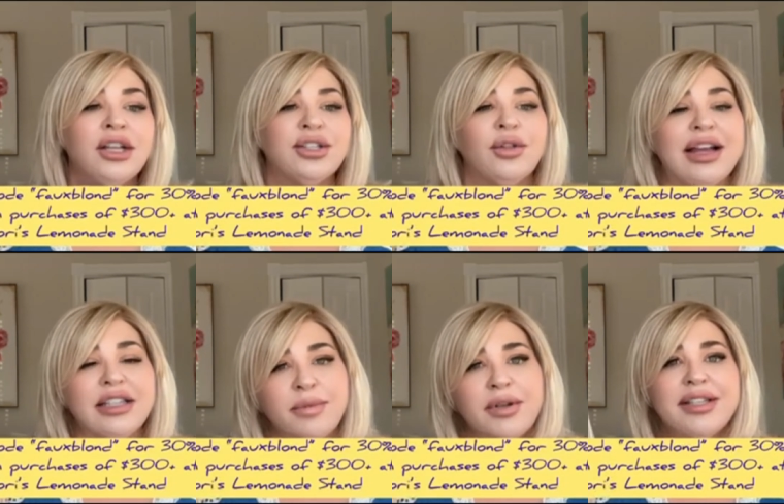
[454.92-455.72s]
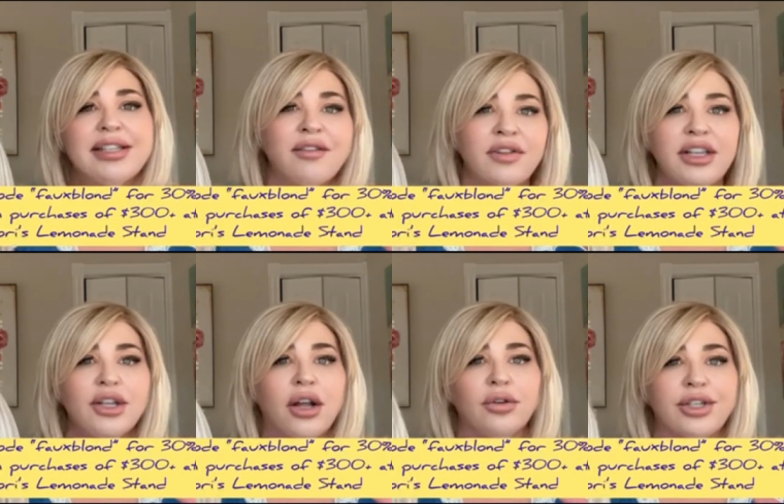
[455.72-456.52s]
So that's about a
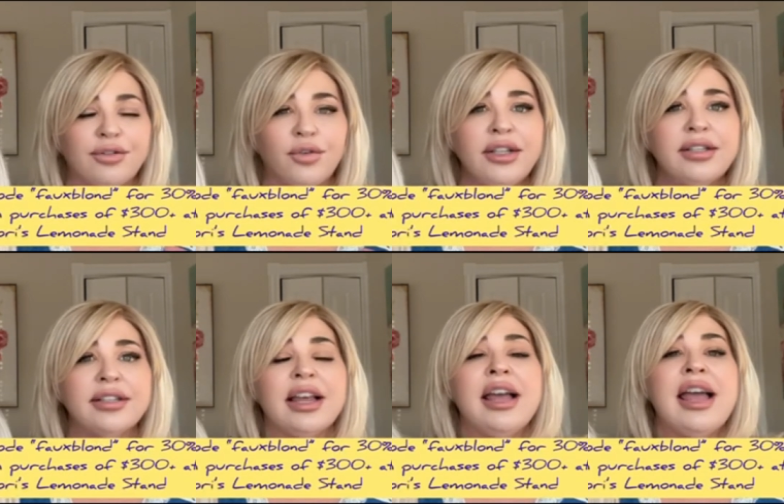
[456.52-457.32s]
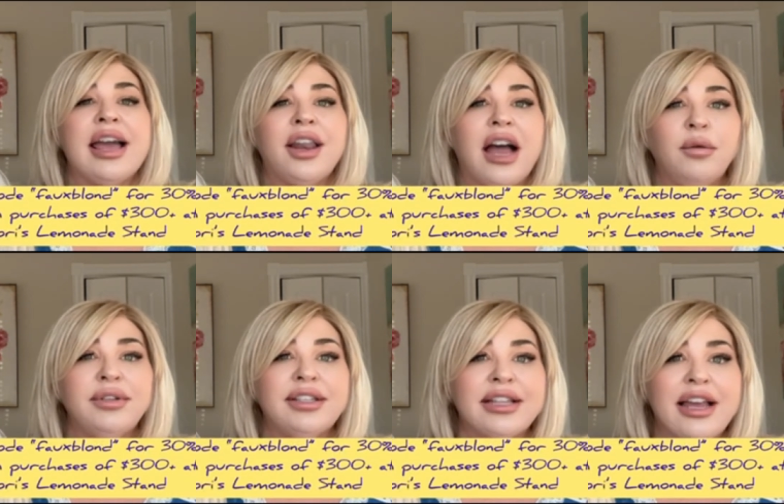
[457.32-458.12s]
$70 difference. And I
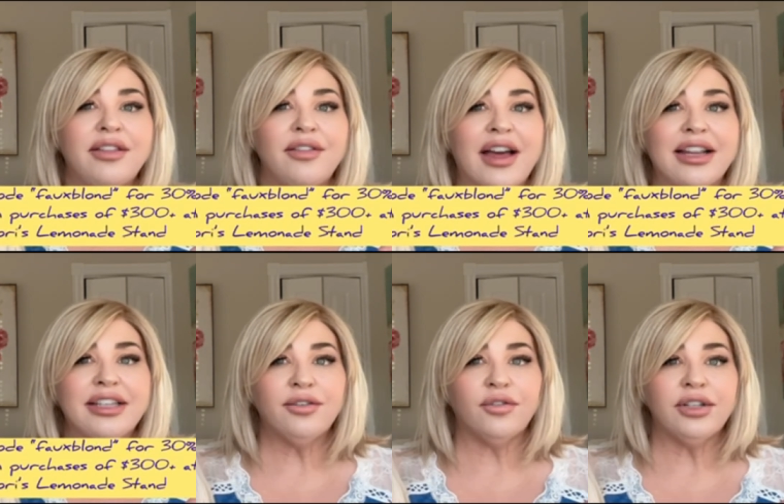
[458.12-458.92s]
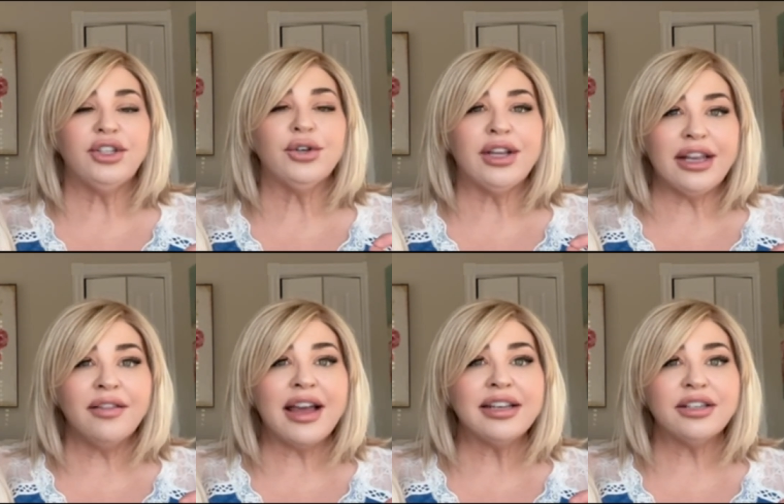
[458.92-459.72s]
would say that that difference, you're
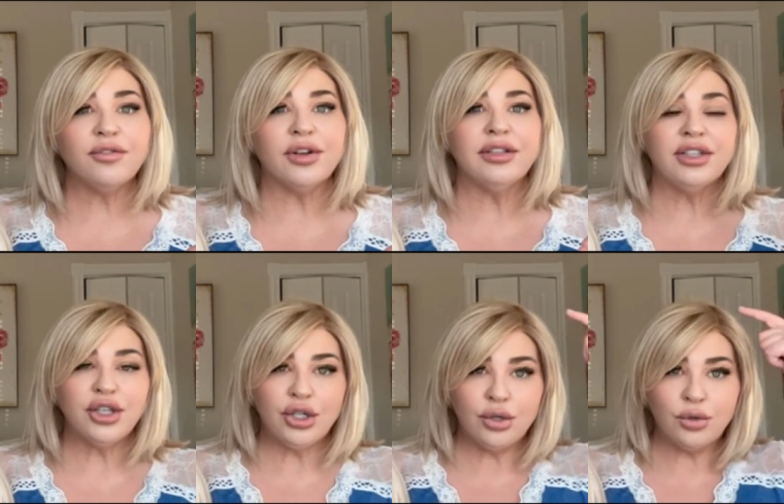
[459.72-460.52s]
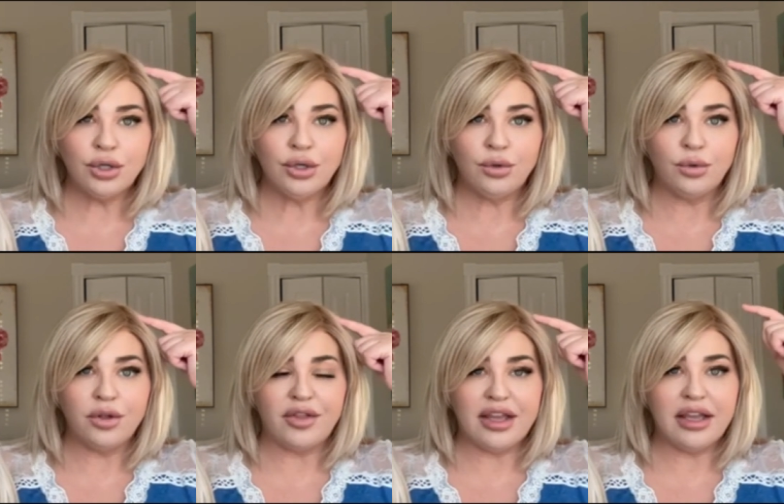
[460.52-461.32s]
getting that difference due to
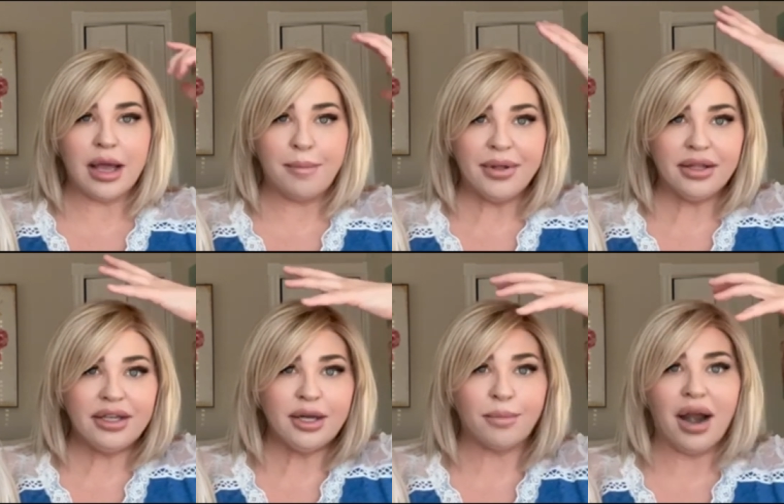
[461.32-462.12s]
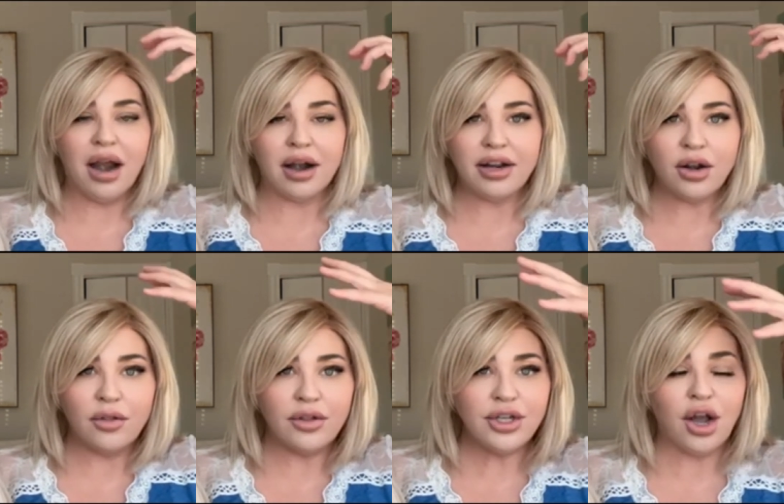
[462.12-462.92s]
the ability to part it
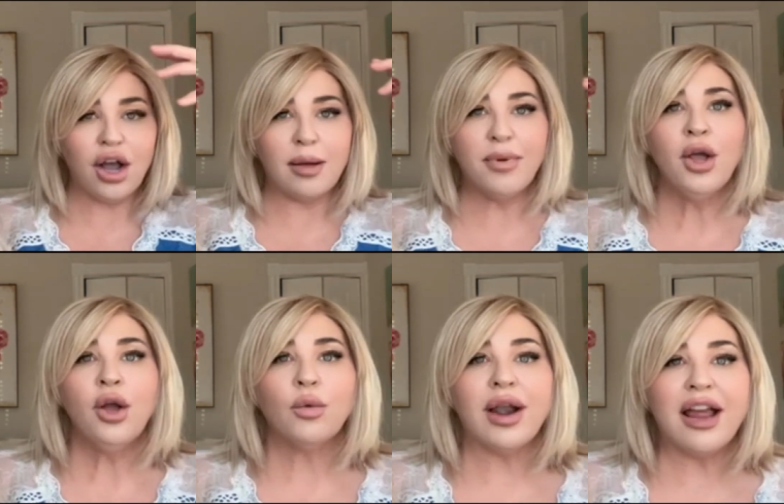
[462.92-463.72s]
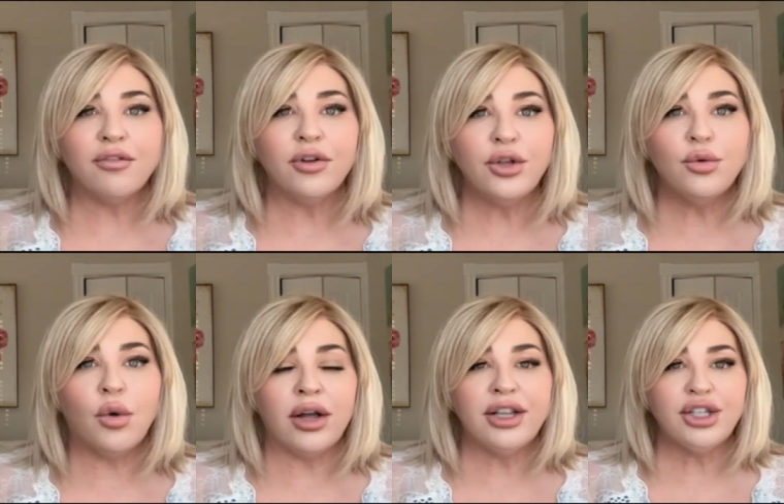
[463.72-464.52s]
on the top wherever you
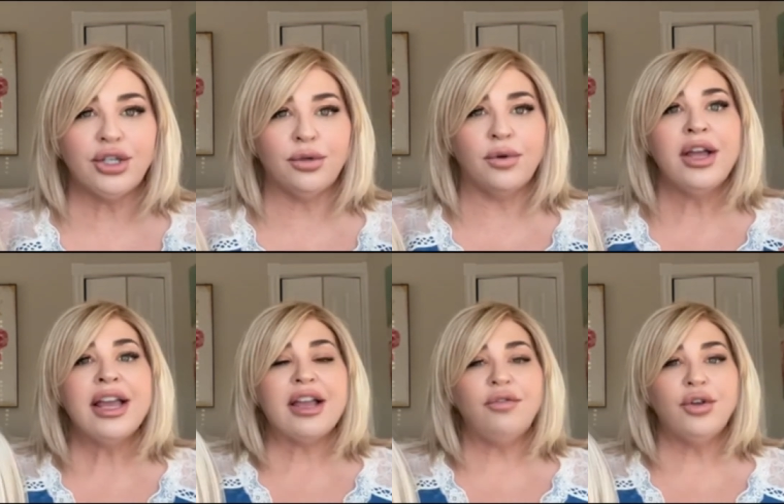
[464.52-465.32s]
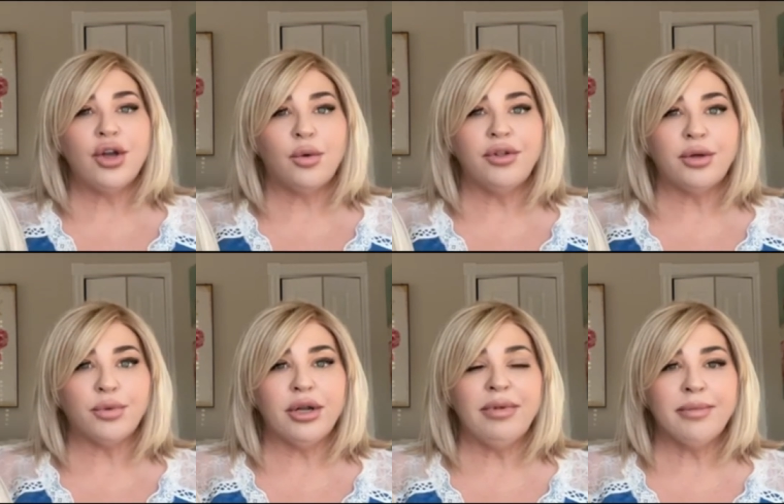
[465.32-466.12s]
want it to if you go with the
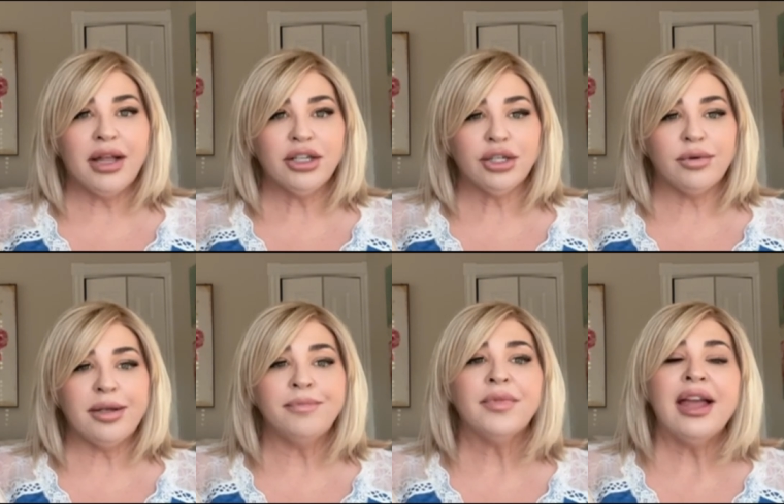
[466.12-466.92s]
premium luxury.